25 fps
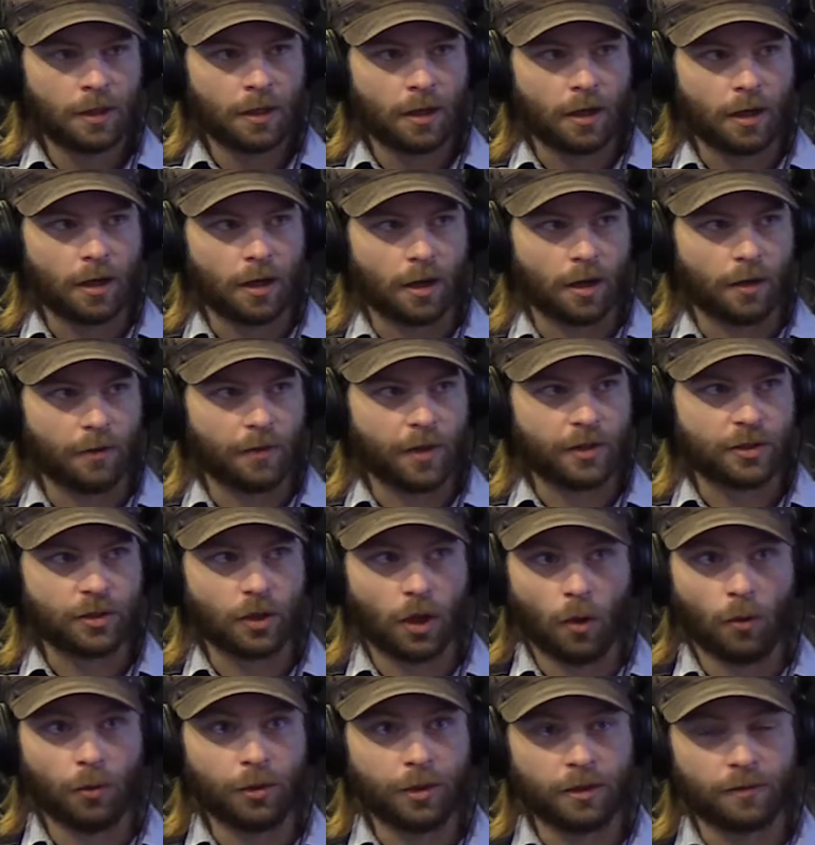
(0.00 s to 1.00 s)
that's
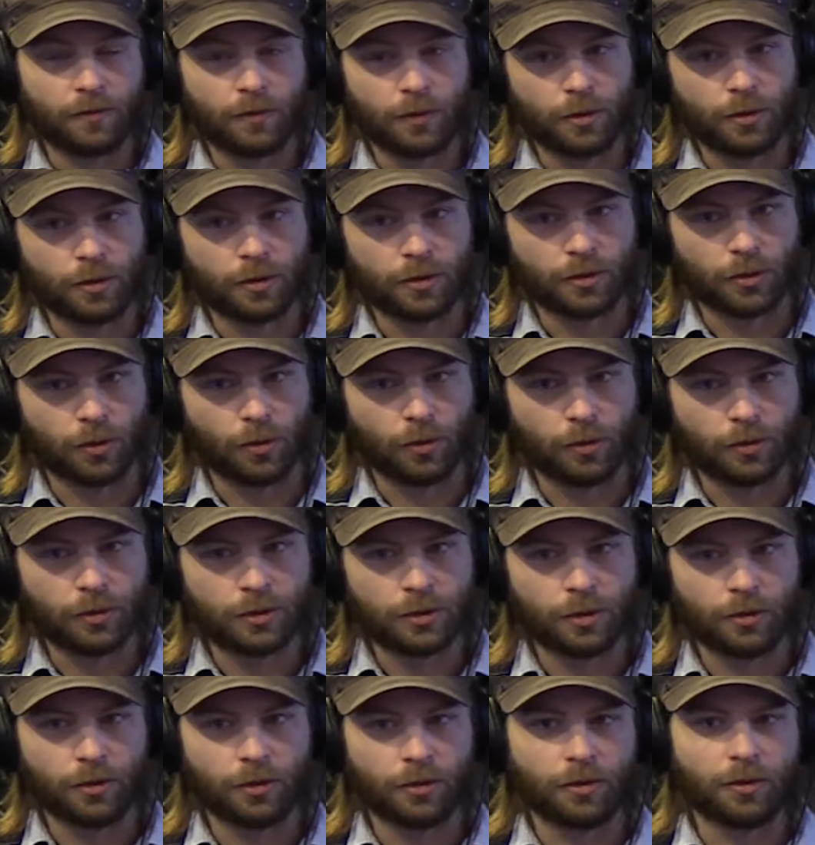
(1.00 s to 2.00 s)
only a few years old,
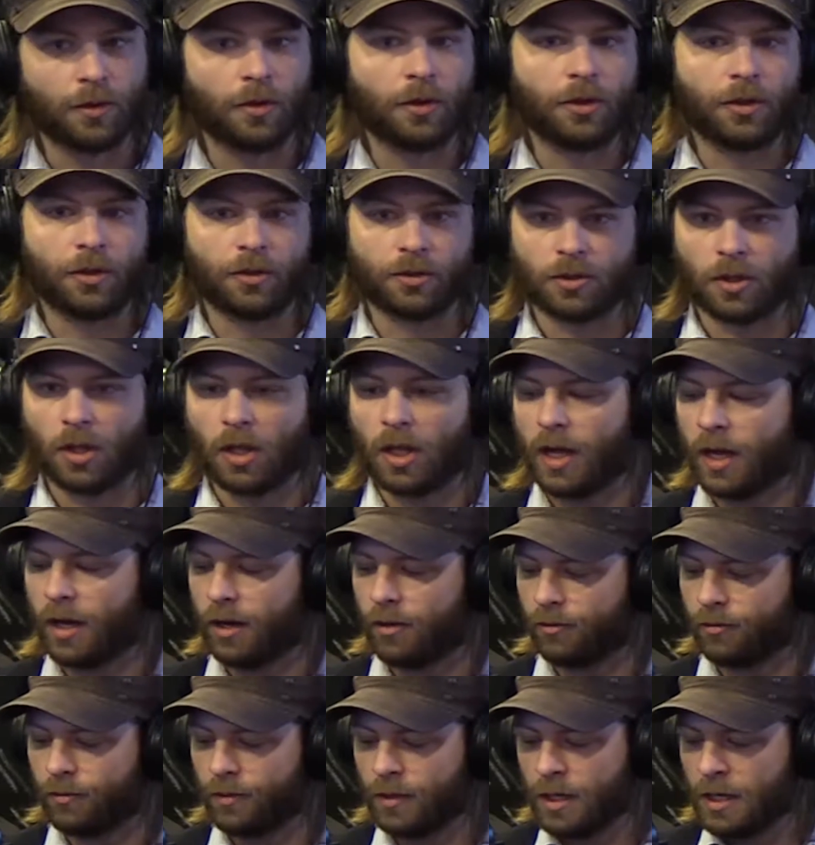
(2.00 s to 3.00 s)
so there's a lot
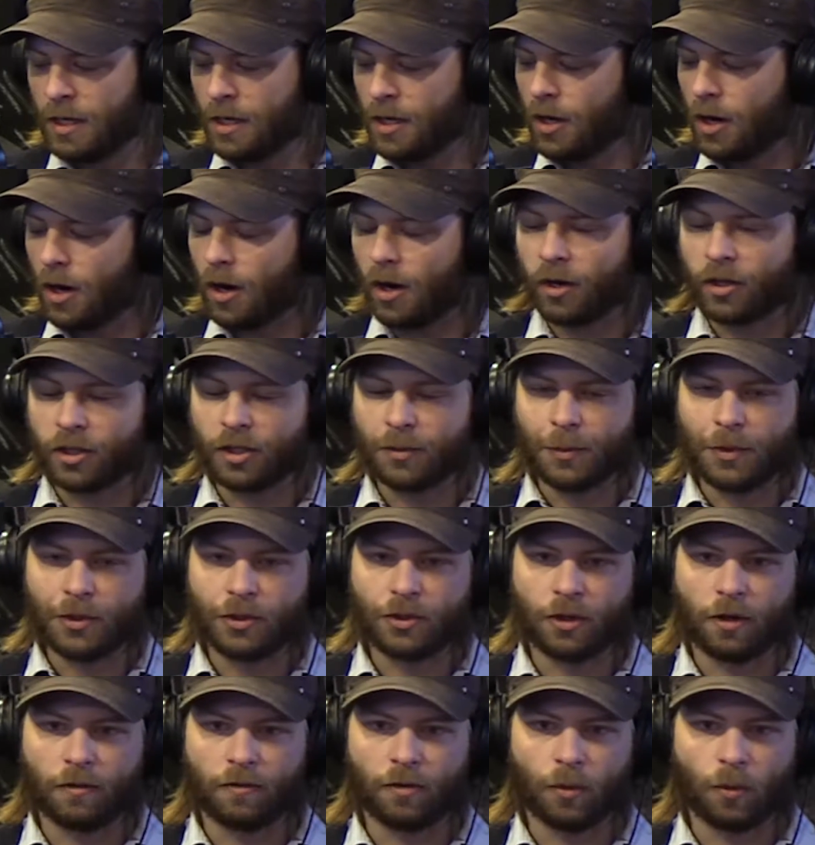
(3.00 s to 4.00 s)
of argument
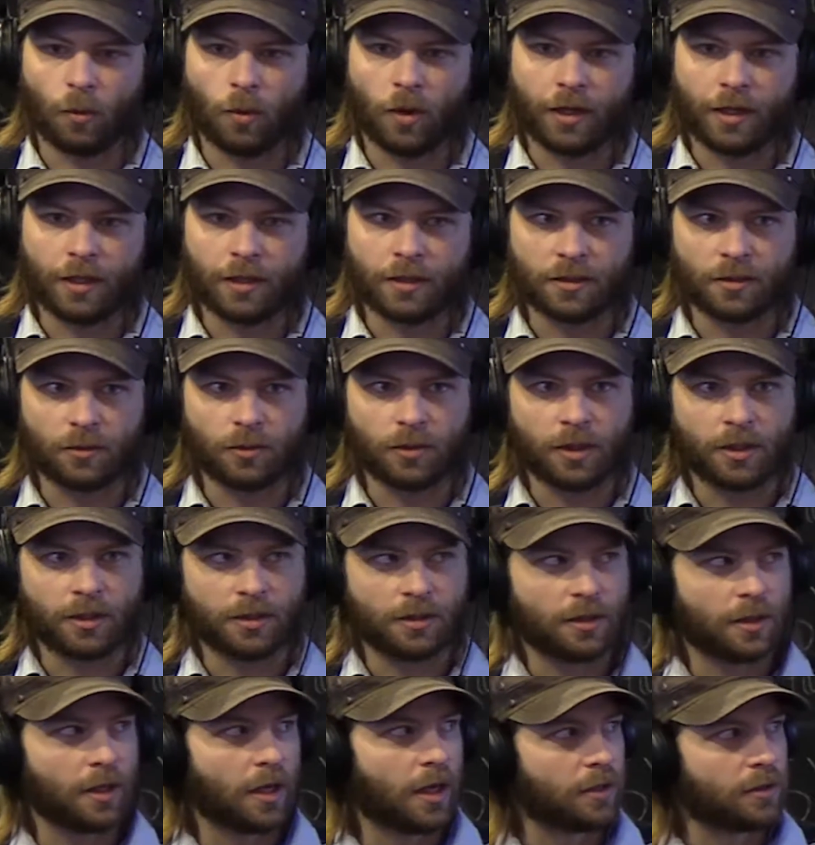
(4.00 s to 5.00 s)
over what is and
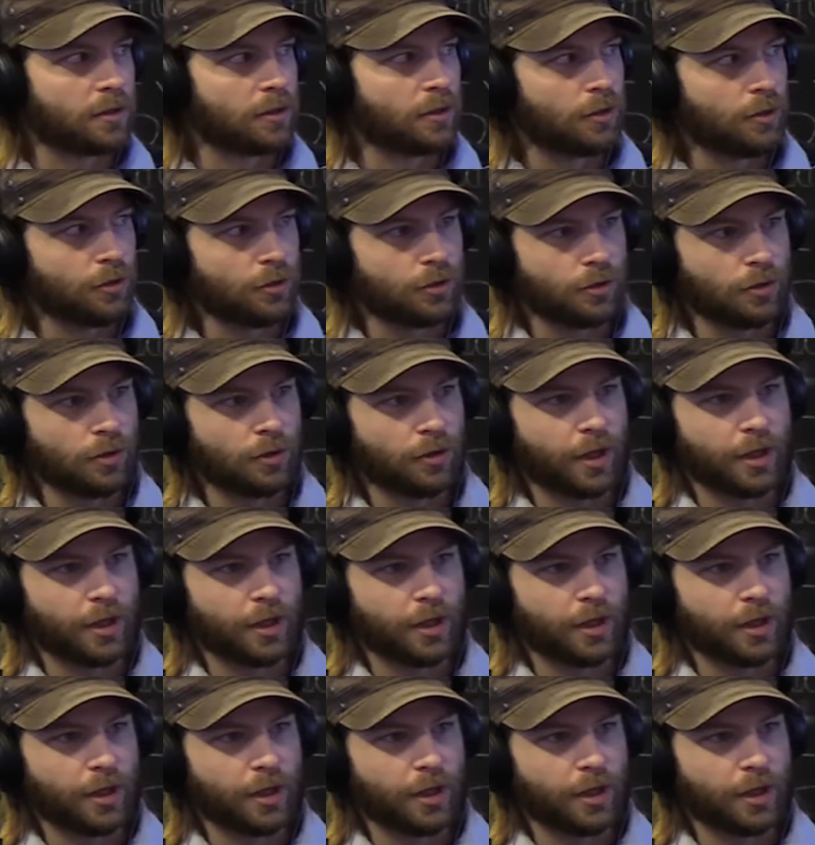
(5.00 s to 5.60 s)
isn't constitutional.